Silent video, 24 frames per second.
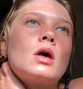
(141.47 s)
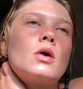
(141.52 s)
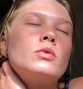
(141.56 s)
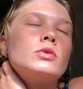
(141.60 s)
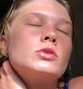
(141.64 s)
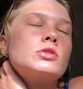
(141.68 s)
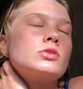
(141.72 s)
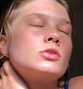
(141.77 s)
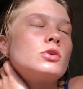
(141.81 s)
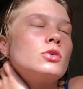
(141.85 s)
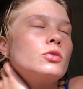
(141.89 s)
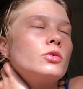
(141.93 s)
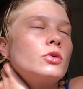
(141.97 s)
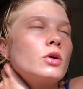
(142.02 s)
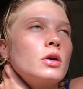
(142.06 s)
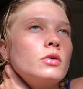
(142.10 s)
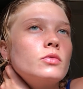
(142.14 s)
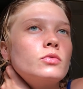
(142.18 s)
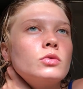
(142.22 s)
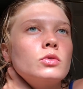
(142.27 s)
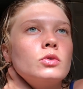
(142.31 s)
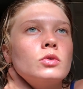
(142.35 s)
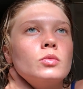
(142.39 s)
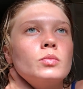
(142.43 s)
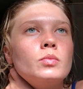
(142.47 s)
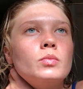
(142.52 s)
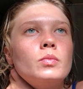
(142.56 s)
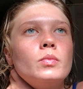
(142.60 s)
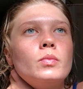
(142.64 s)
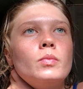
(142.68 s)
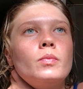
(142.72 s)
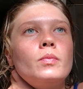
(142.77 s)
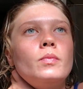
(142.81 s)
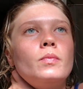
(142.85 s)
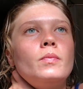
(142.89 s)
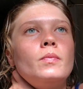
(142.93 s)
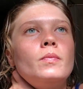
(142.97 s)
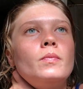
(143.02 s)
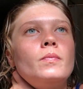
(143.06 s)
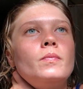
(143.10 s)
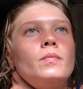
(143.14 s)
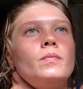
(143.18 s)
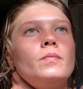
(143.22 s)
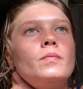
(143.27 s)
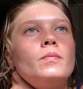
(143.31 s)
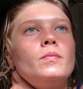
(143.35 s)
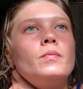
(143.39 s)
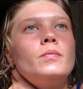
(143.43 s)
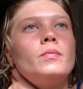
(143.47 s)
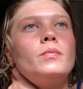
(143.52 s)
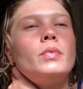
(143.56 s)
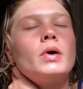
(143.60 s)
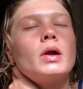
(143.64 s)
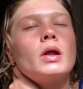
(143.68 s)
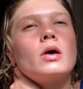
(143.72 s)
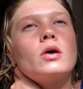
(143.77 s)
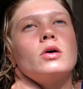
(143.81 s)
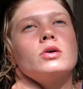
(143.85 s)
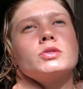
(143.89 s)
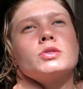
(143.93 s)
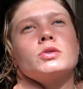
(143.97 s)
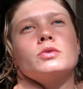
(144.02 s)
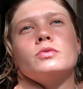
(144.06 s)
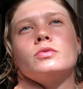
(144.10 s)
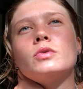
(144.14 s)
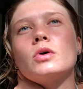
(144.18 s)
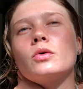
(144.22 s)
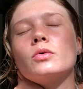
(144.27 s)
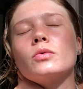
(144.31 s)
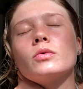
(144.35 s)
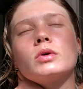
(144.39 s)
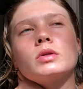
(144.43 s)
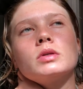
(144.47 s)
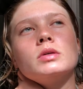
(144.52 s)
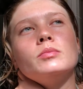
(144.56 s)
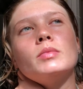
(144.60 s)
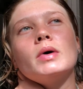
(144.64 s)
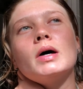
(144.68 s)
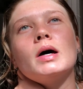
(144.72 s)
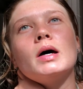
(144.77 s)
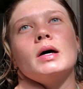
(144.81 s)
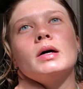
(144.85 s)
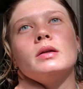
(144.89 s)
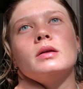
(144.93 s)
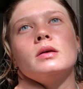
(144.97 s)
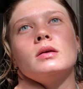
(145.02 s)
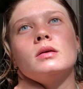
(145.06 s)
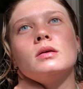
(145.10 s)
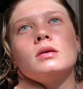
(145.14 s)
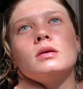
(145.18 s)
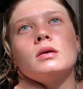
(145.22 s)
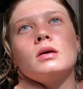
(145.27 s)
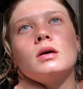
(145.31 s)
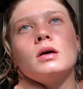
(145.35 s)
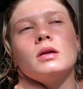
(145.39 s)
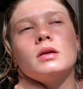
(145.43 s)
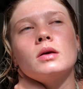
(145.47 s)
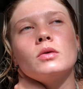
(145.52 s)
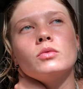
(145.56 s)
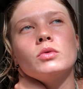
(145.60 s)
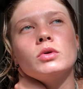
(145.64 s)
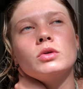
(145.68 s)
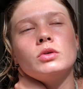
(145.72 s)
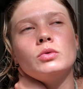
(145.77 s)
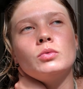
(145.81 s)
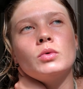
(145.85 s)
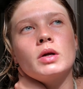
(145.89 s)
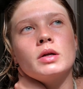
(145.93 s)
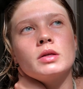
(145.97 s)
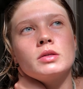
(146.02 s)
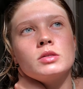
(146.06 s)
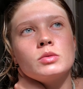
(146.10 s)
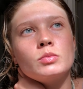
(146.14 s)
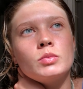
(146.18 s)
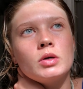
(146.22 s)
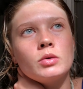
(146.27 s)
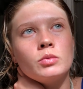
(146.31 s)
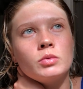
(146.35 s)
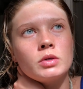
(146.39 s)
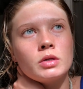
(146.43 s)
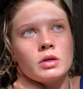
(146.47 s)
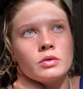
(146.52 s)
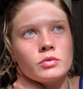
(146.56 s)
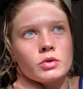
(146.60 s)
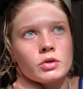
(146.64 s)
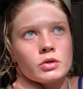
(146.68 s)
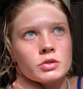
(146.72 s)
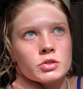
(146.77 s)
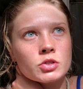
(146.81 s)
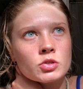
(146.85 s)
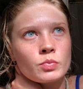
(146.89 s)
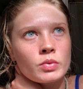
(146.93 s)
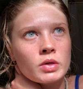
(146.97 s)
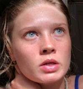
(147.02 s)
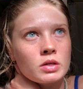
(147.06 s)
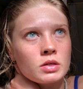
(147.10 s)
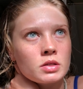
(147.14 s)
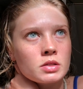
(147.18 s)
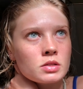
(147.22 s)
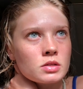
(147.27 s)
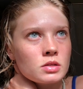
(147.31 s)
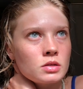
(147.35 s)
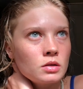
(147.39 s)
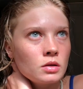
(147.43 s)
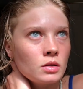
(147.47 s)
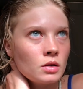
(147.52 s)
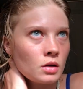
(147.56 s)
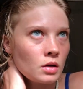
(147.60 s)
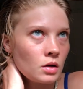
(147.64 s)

so grateful, but I also felt really bad, and I really wanted to be able to give her space. And